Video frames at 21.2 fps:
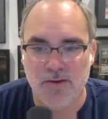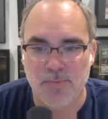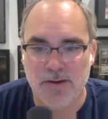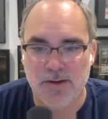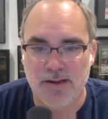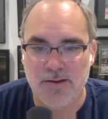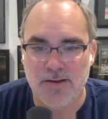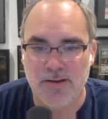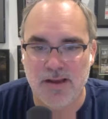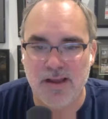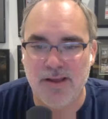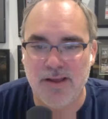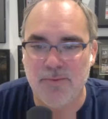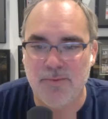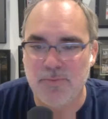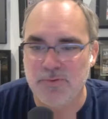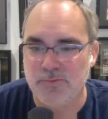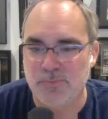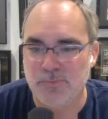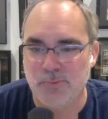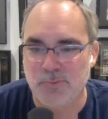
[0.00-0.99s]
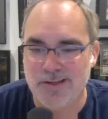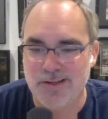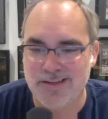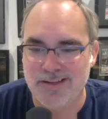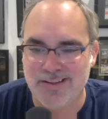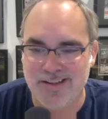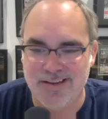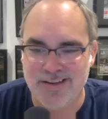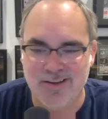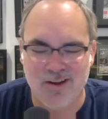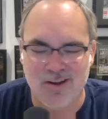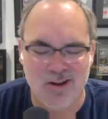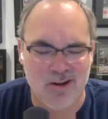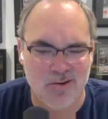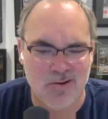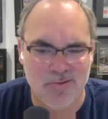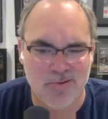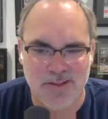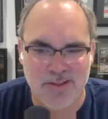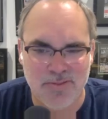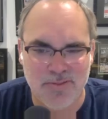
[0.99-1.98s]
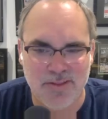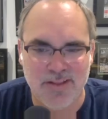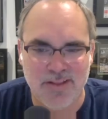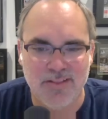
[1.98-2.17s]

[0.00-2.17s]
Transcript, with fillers: But I I almost wanted like all or nothing,